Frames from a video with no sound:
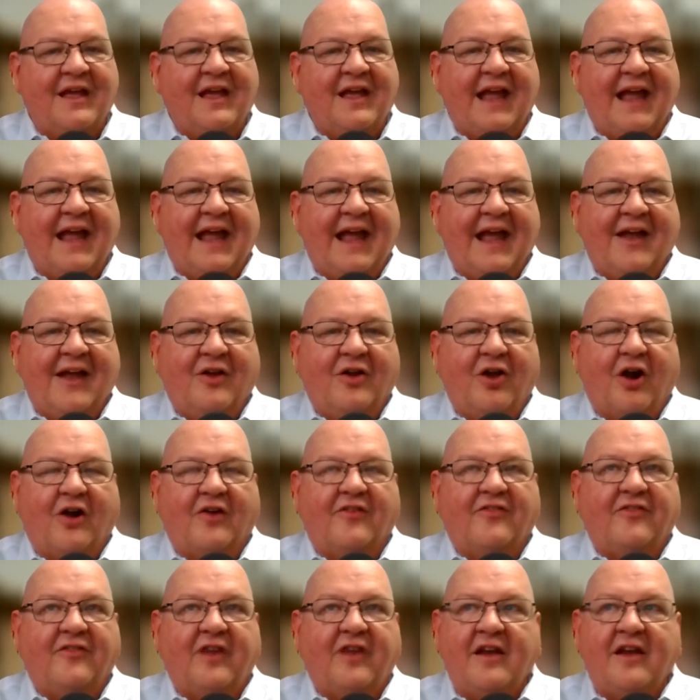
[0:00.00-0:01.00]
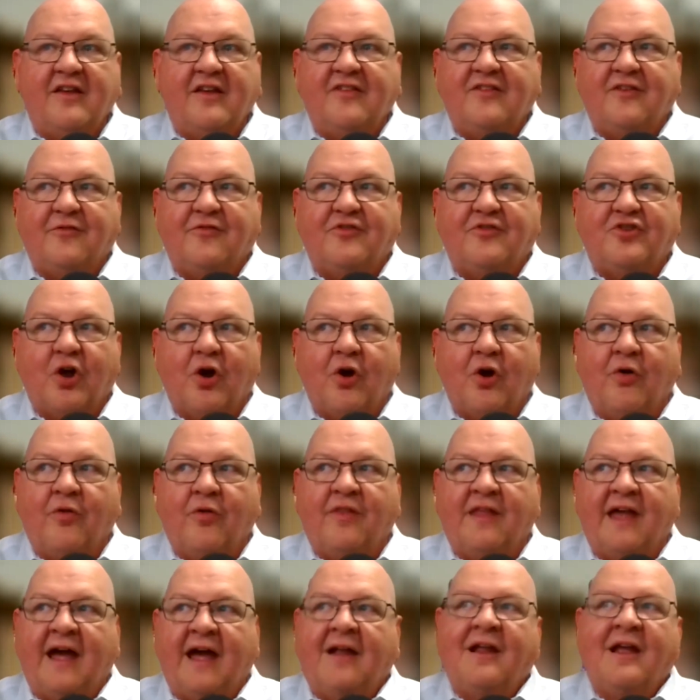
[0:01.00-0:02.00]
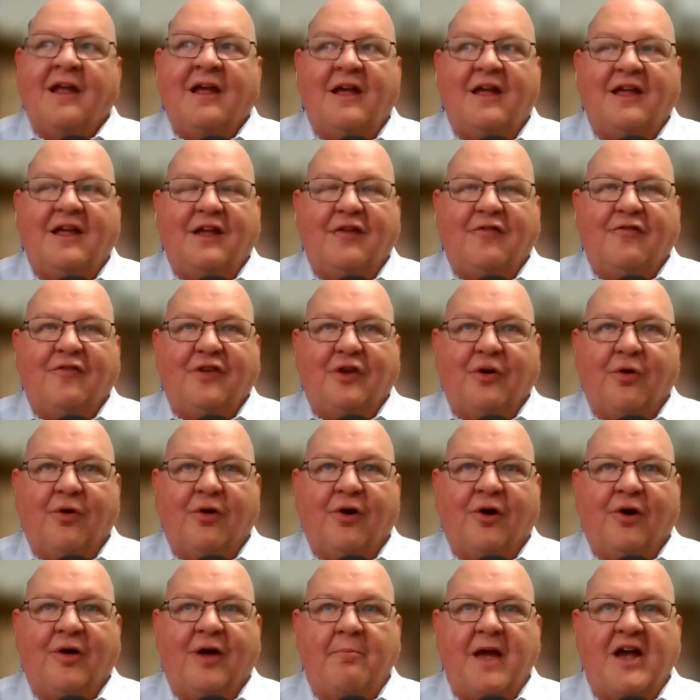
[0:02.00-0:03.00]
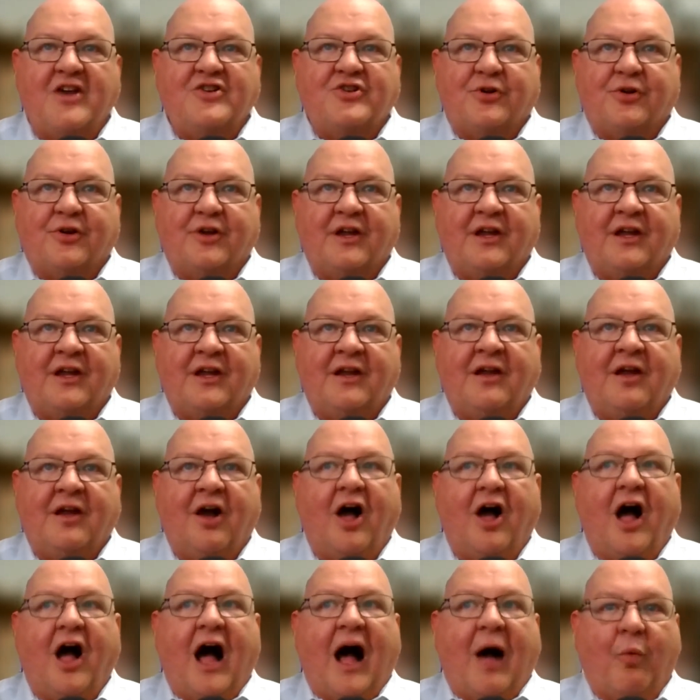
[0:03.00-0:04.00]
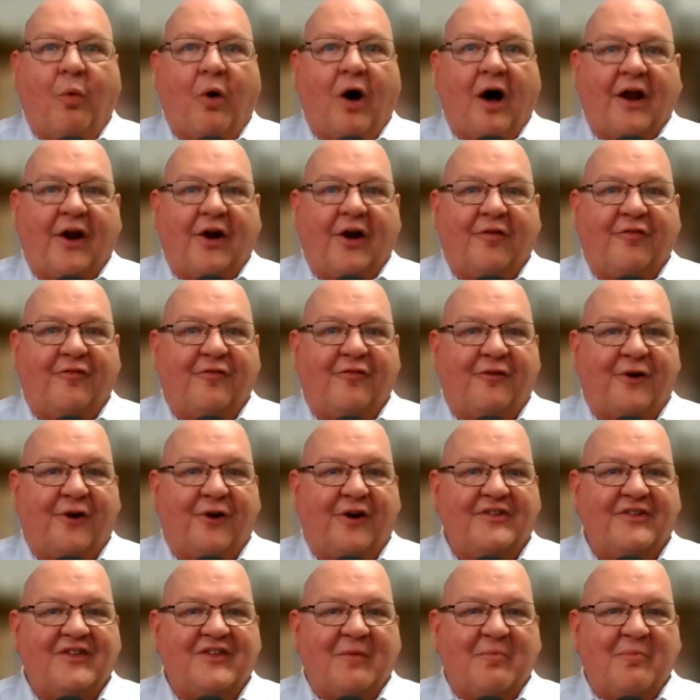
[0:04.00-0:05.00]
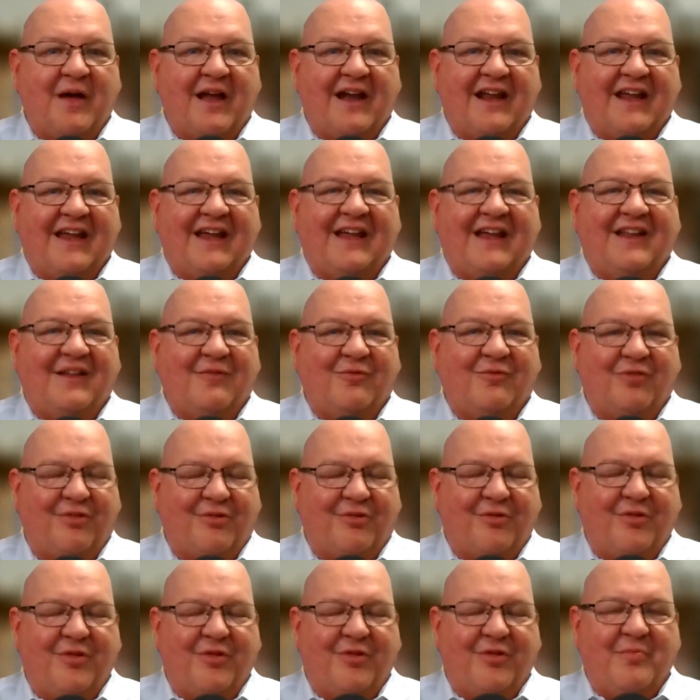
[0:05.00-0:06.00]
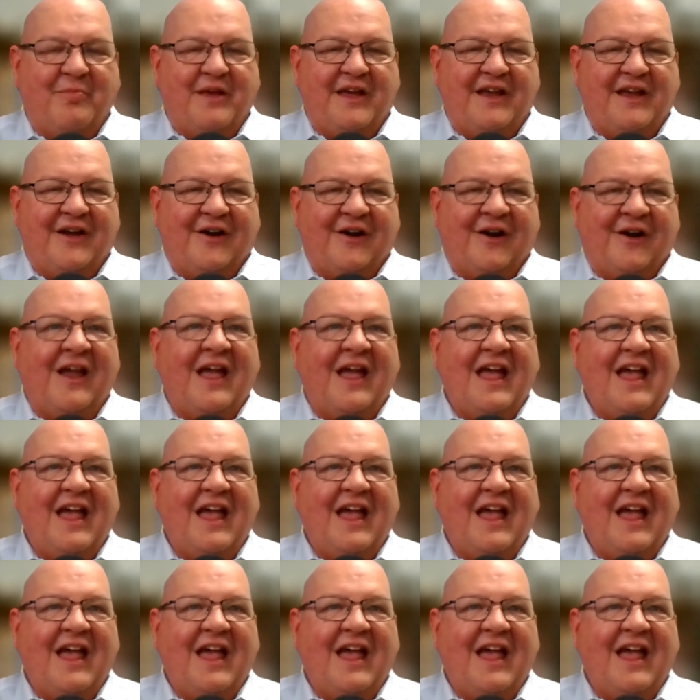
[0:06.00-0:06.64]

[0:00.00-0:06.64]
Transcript: And our studies have shown that if you're measuring hot water for somebody in, through the meter,